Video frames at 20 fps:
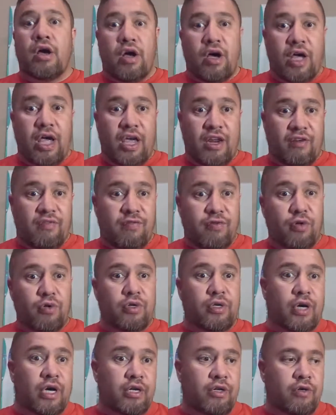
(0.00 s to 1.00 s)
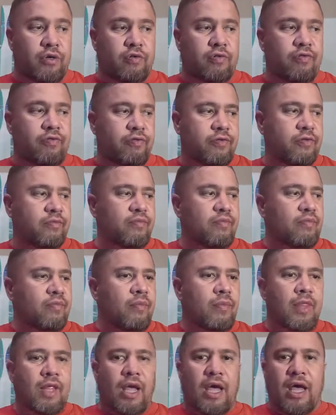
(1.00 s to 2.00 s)
had a fortnight off.
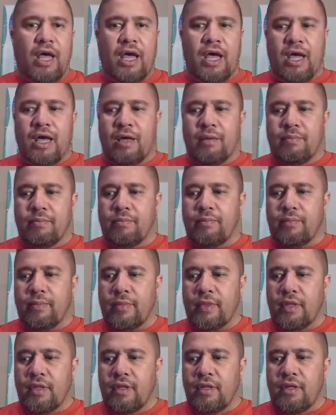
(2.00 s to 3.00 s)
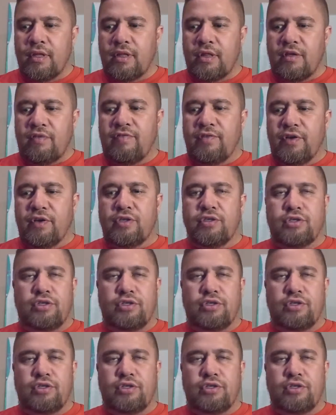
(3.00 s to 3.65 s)
The first